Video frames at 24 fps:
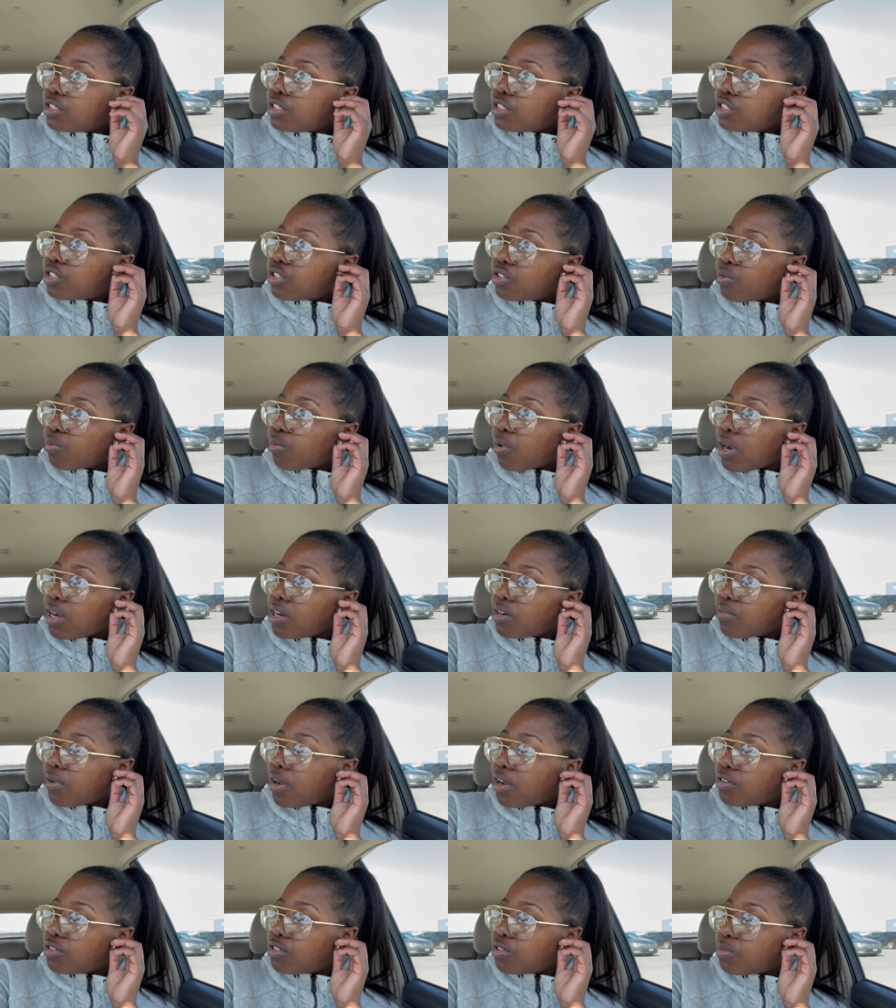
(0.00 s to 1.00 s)
to ride
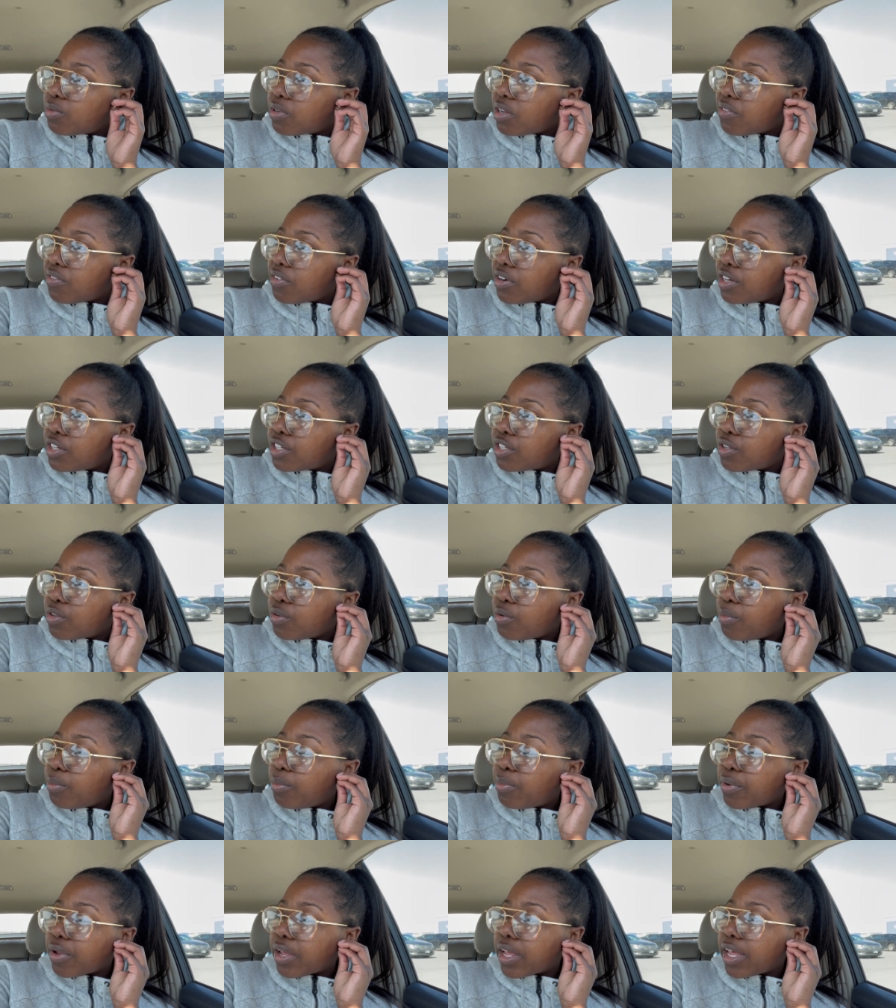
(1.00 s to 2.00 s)
around, do whatever I do.
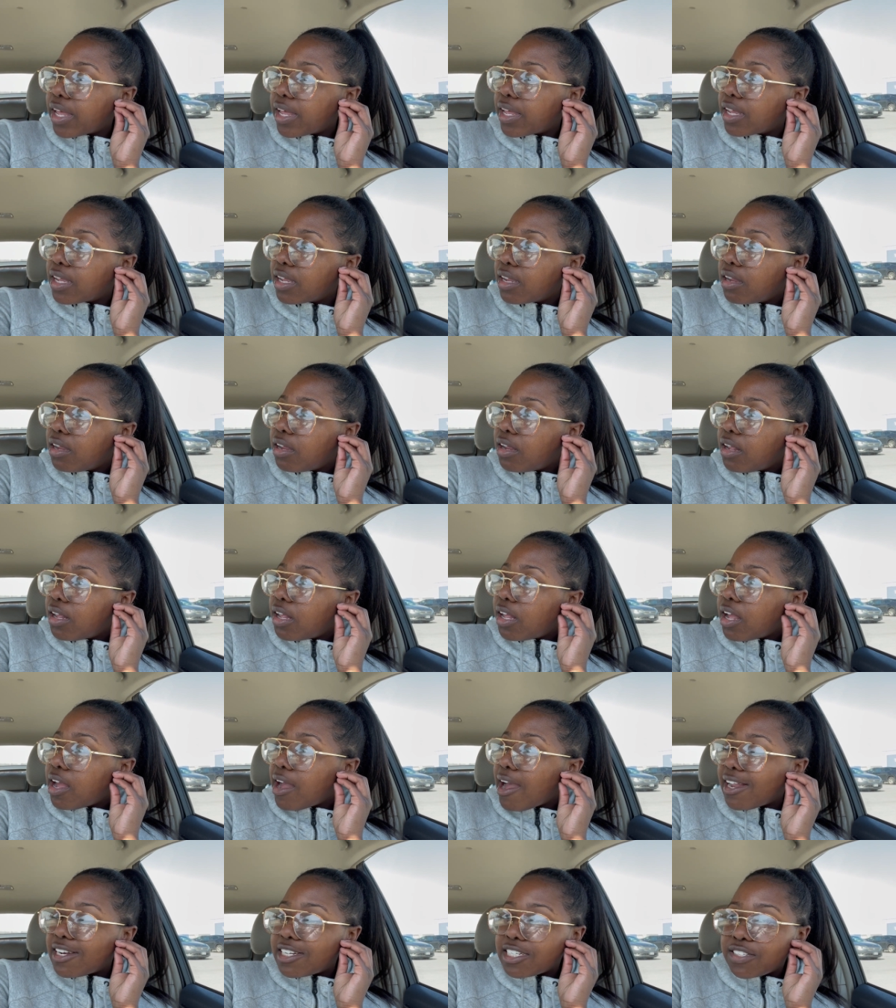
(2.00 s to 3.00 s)
But
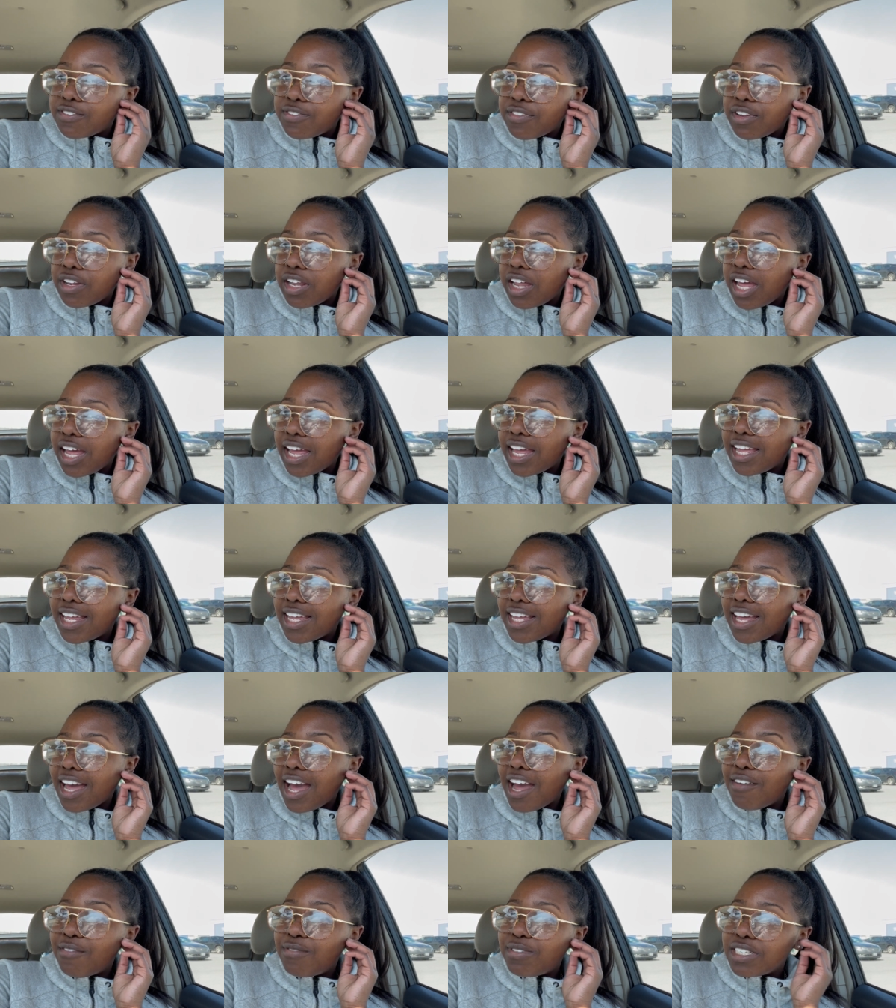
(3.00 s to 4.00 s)
I just feel like
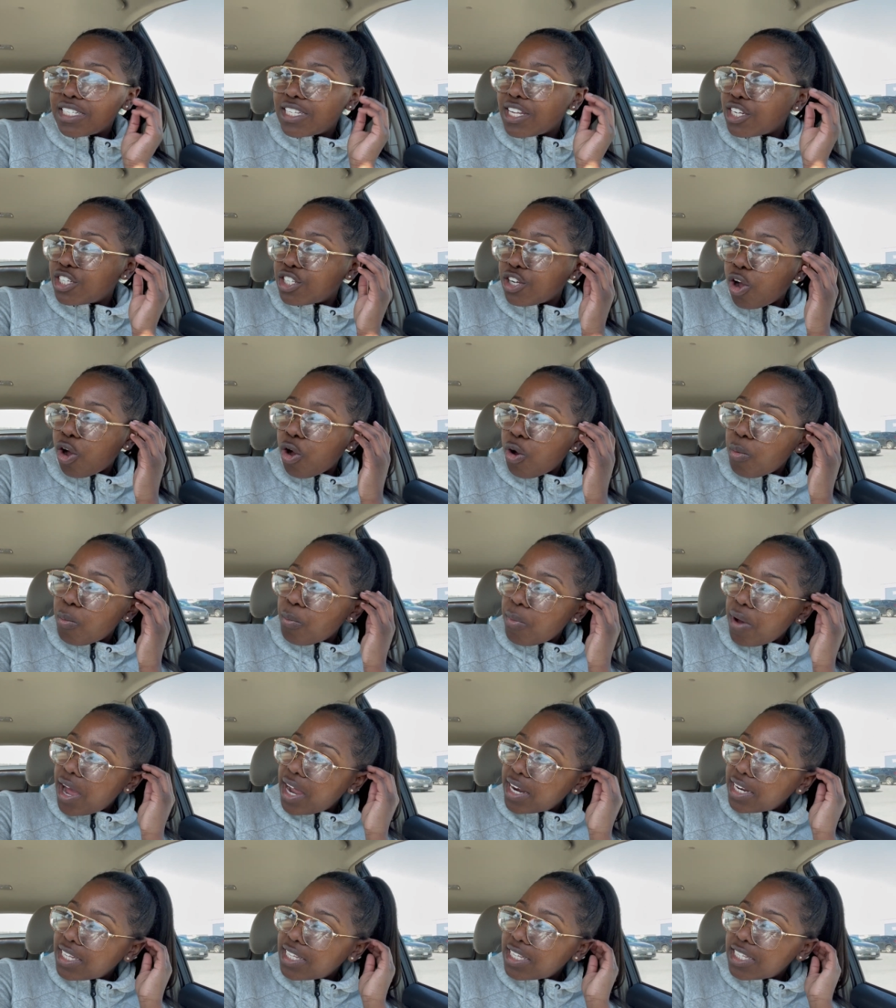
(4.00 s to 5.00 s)
I've been such a
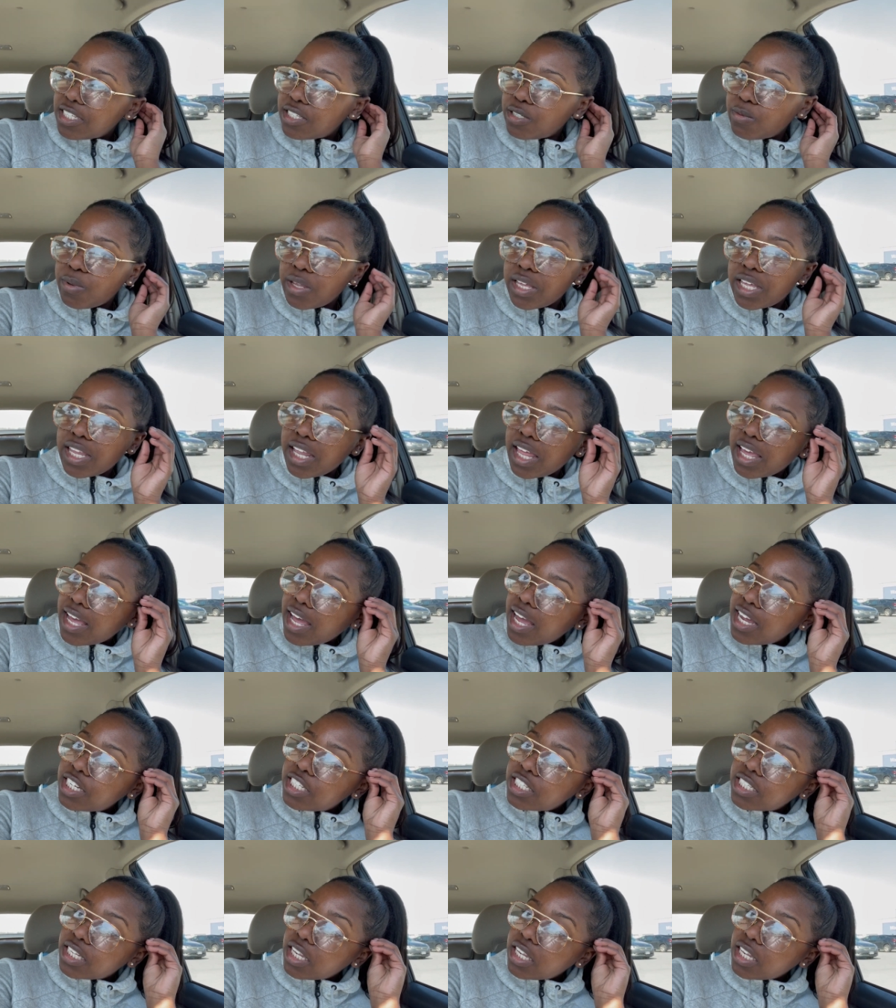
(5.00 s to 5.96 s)
homebody this week. Like, I just